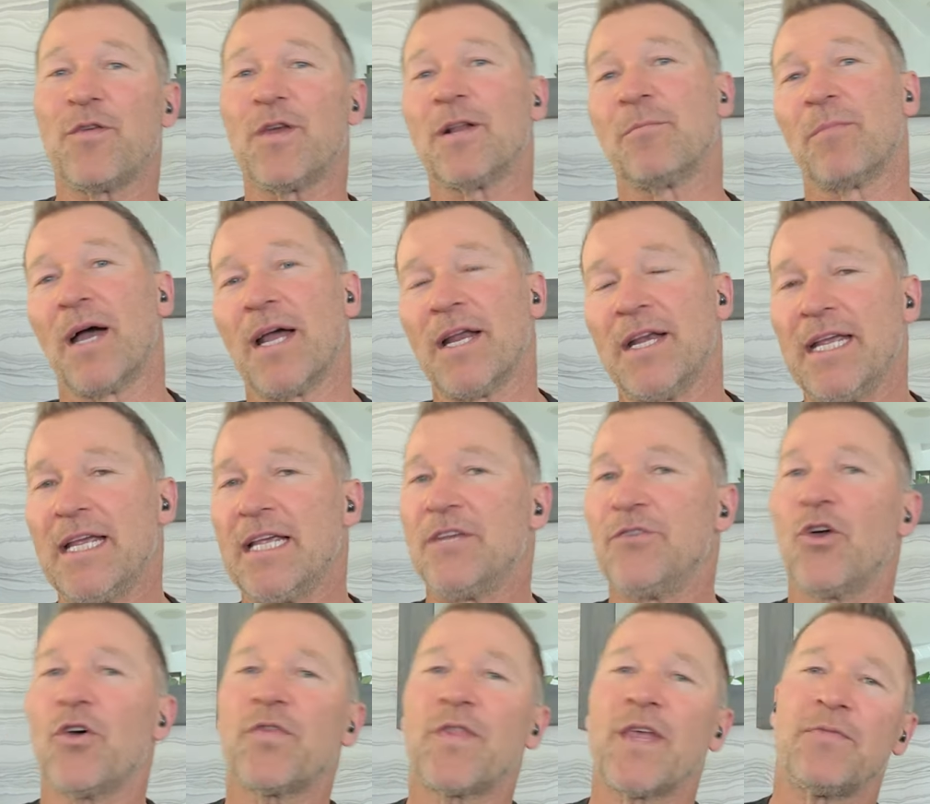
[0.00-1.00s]
I feel my
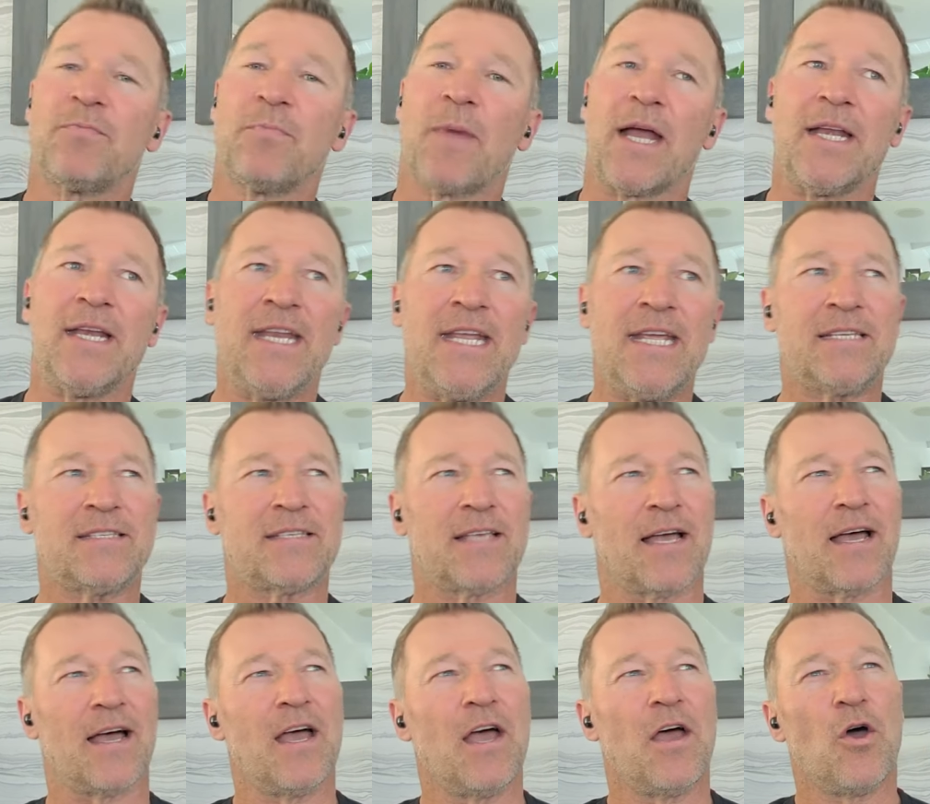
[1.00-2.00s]
knee, not that my
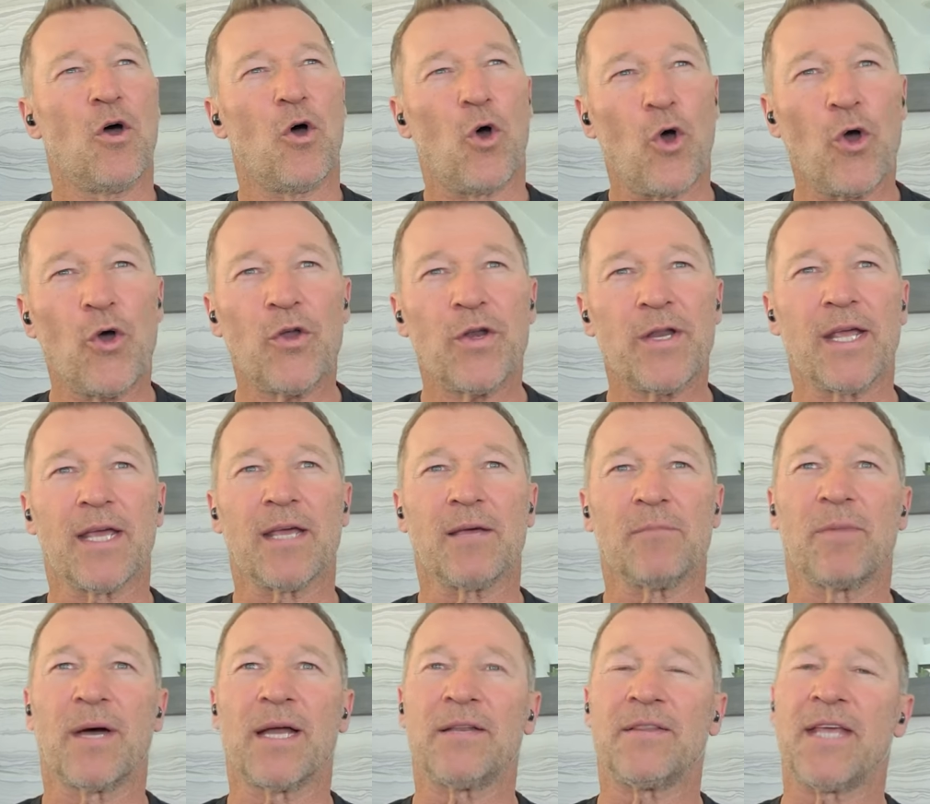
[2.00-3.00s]
knees are
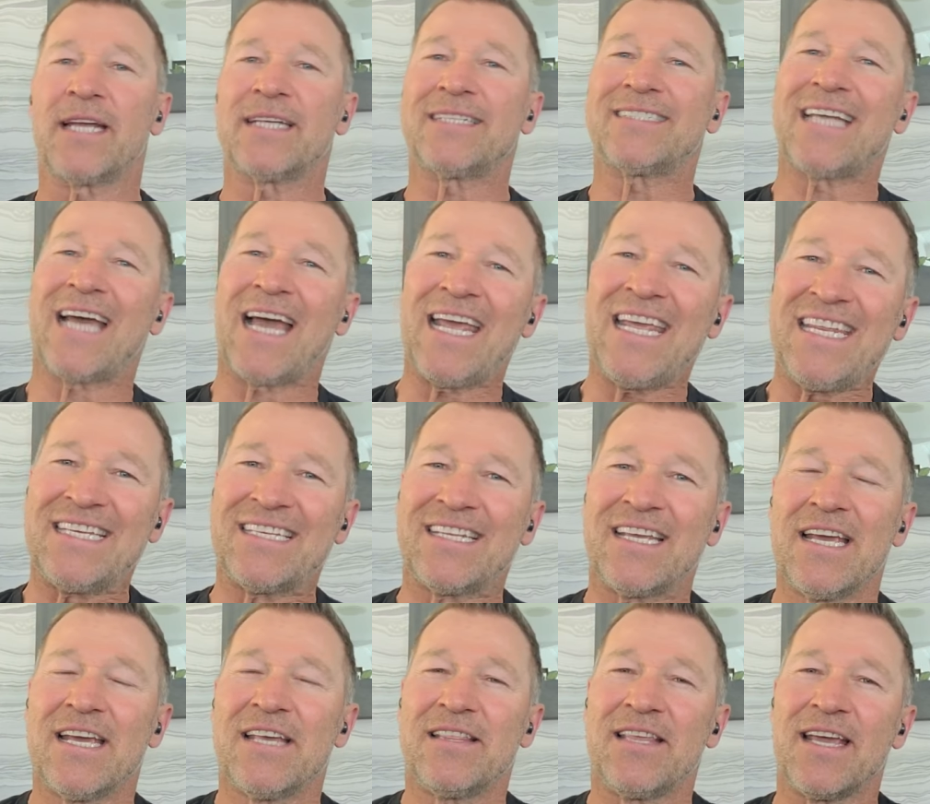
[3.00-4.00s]
hurting, but they're
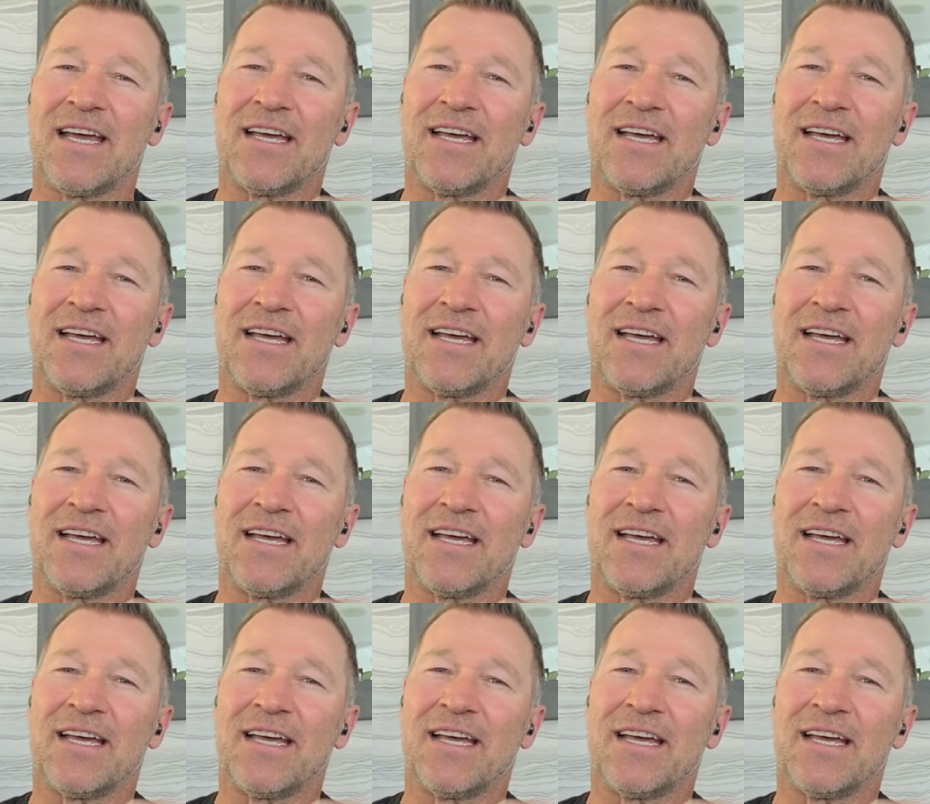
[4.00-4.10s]
tight.